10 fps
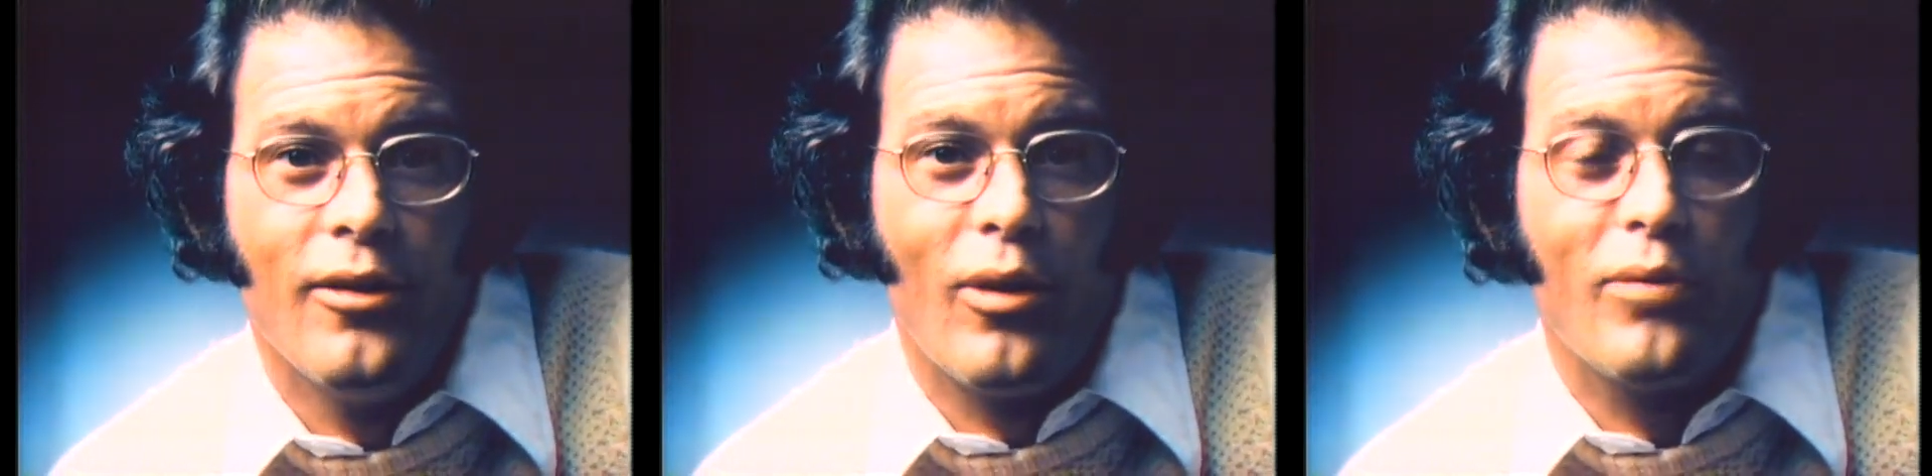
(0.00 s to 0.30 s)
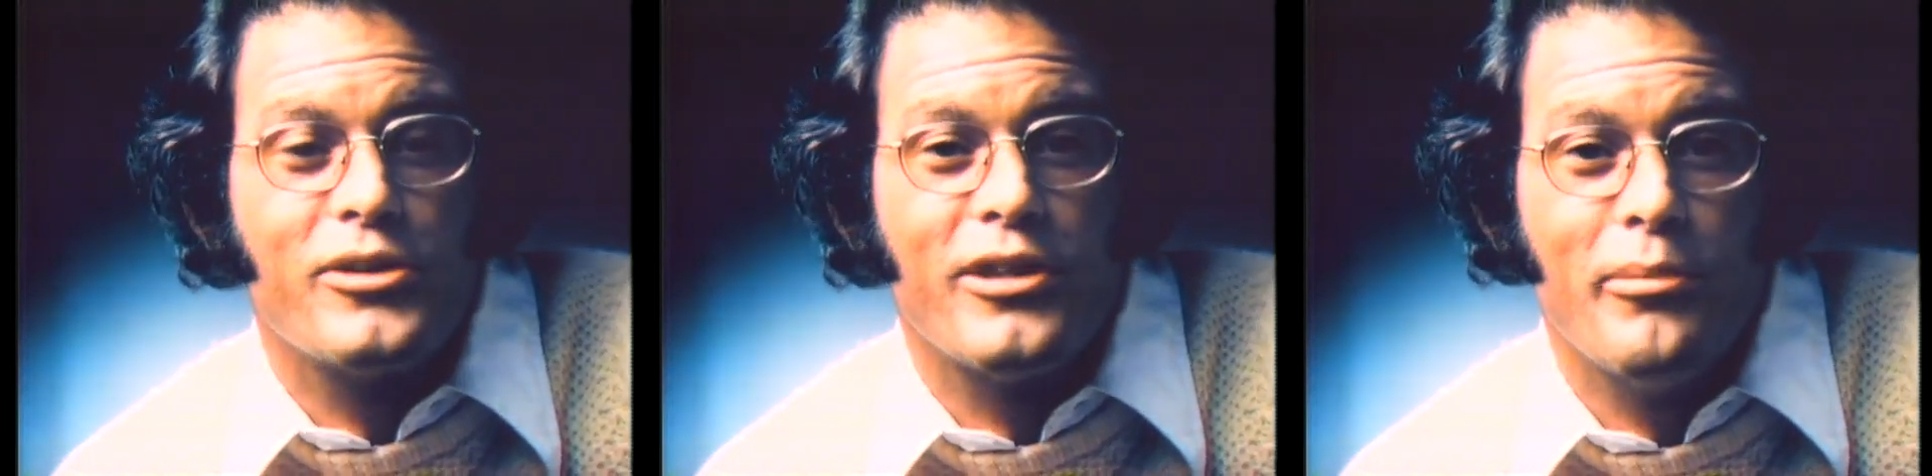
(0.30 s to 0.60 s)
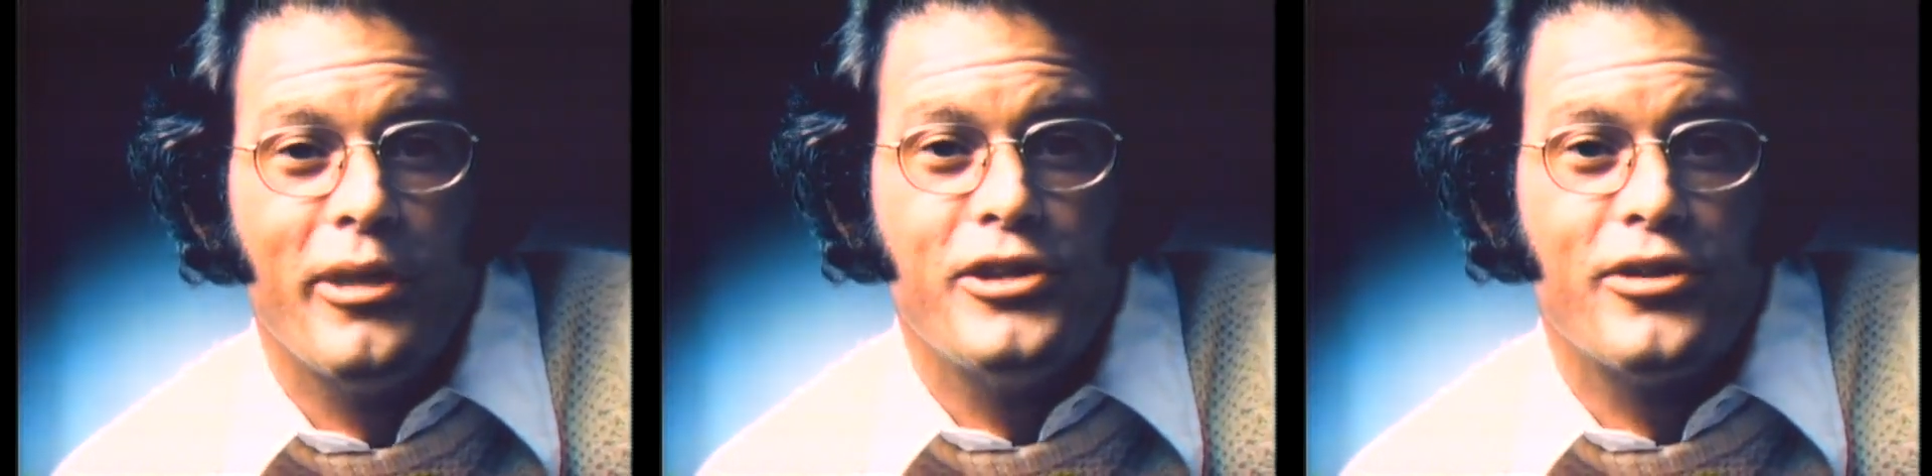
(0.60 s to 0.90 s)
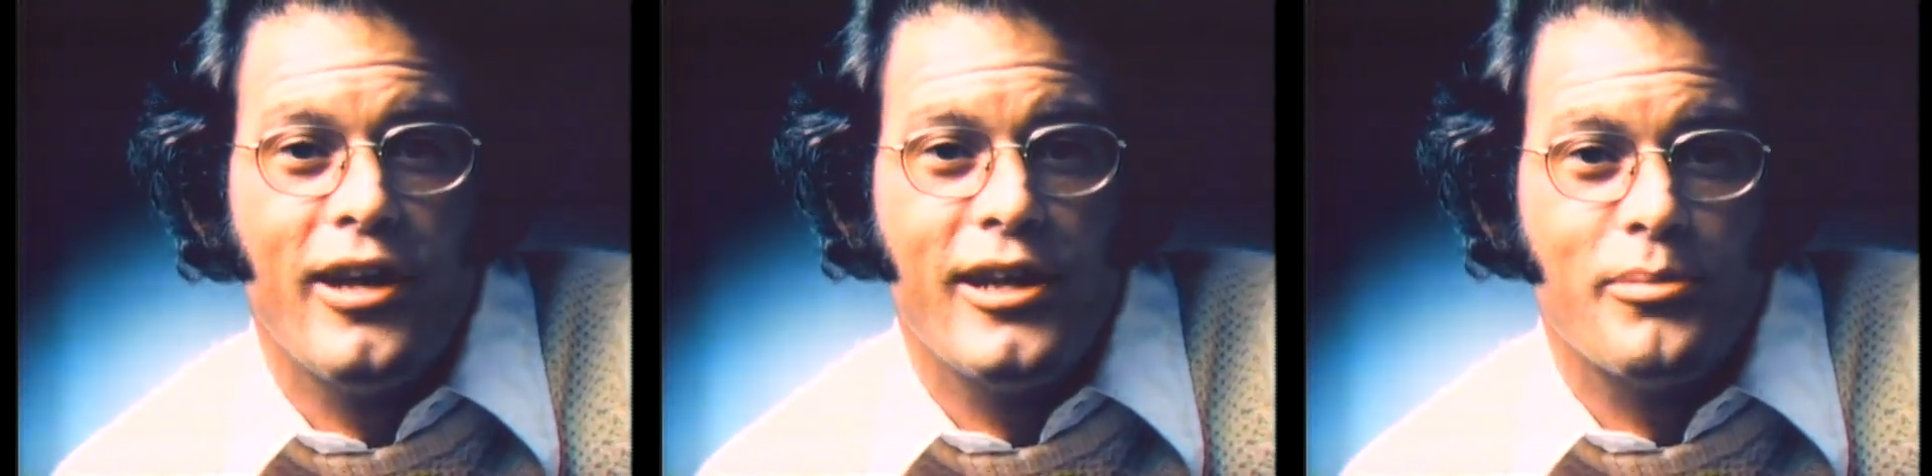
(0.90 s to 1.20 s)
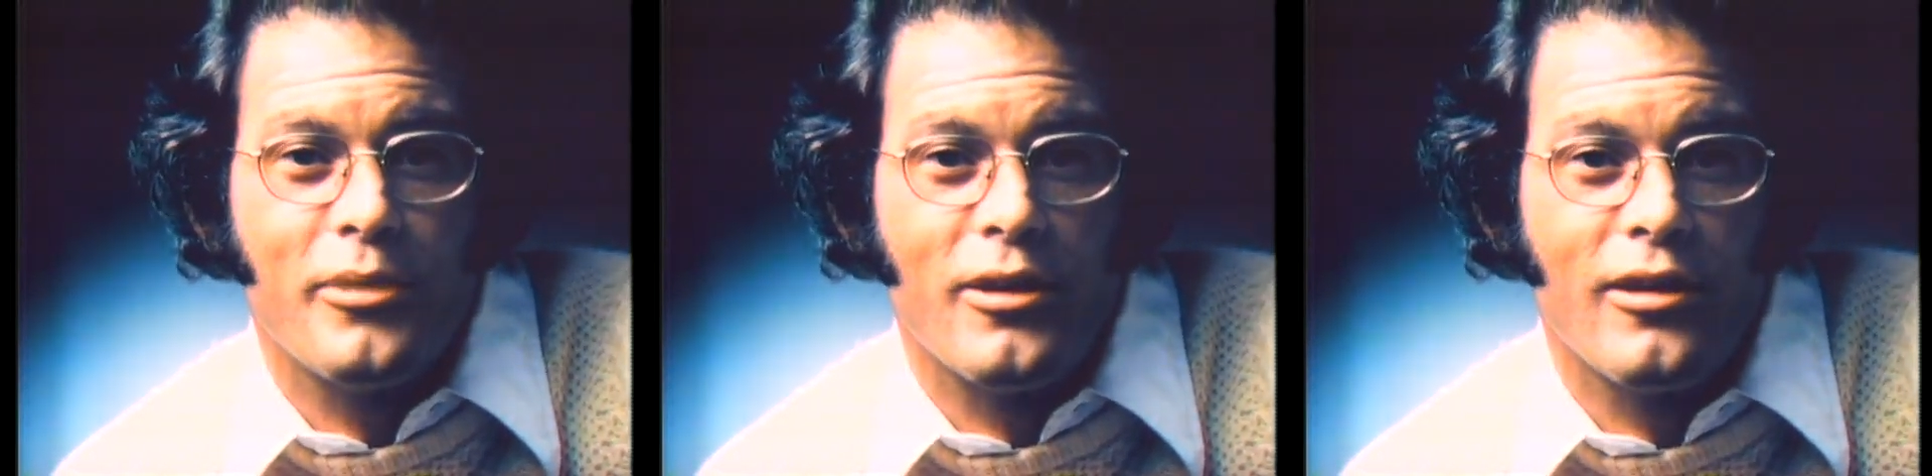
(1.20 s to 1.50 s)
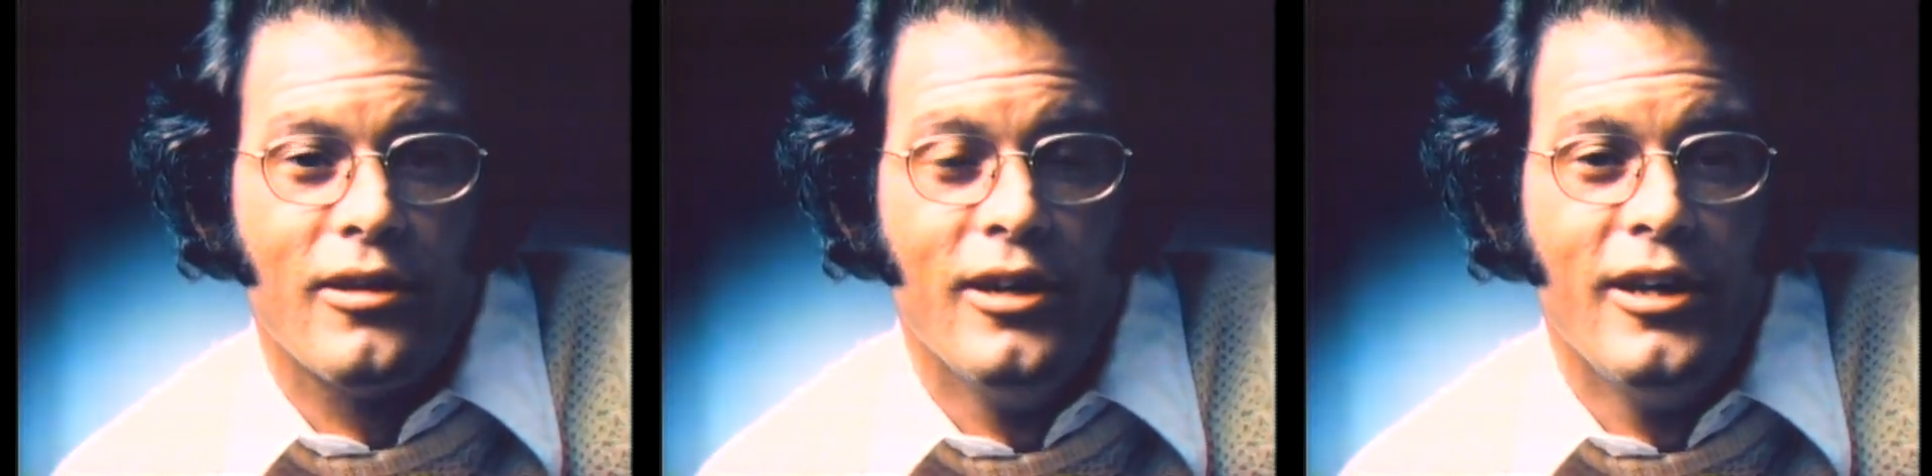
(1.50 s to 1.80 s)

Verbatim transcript: One was at a major hospital,